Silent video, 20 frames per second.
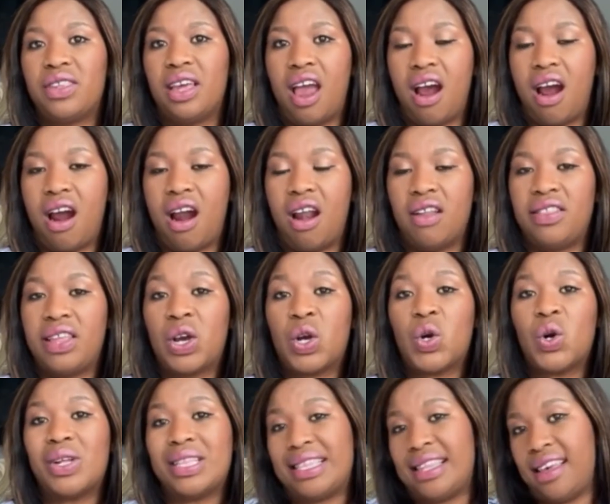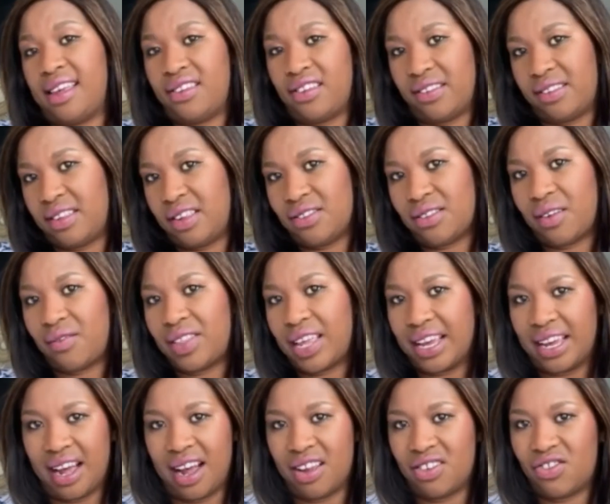the contingencies of the
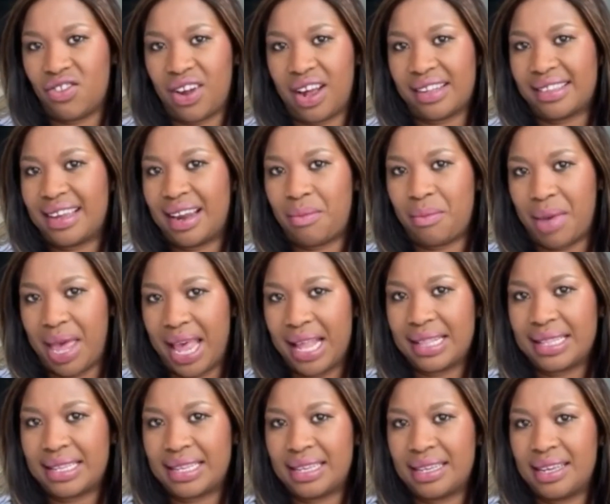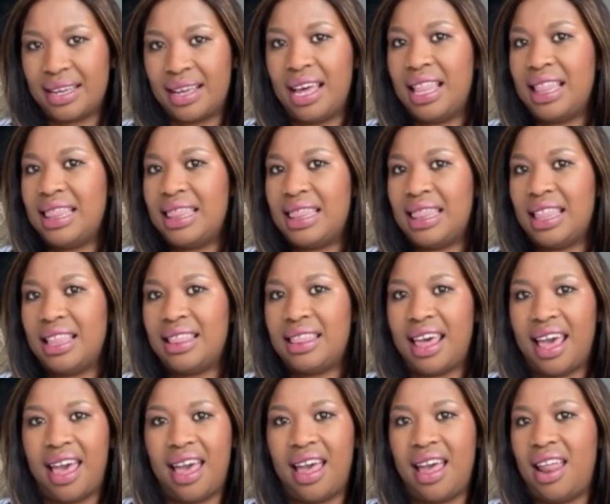contract are met,
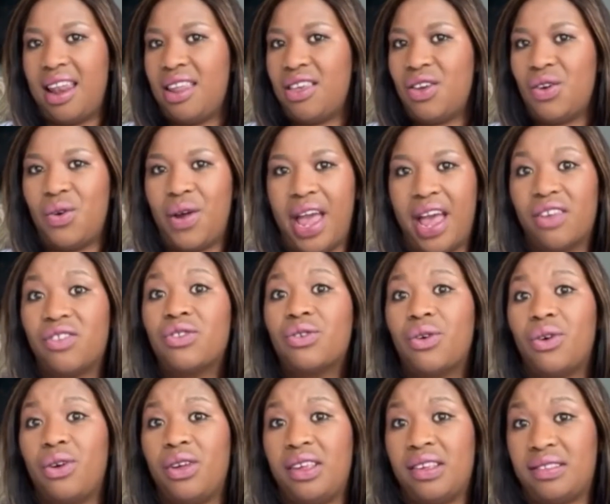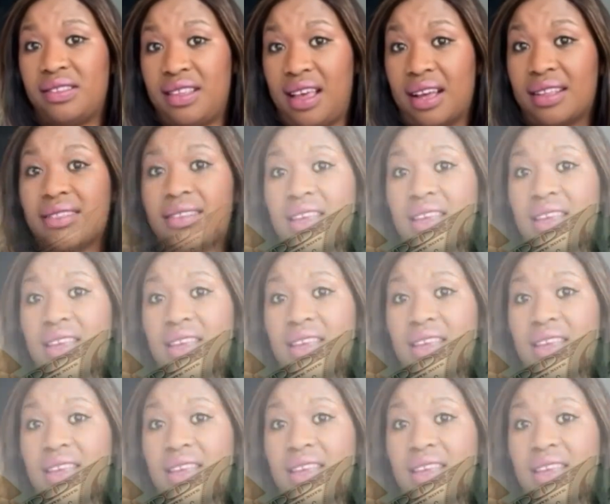then your escrow is tucked in.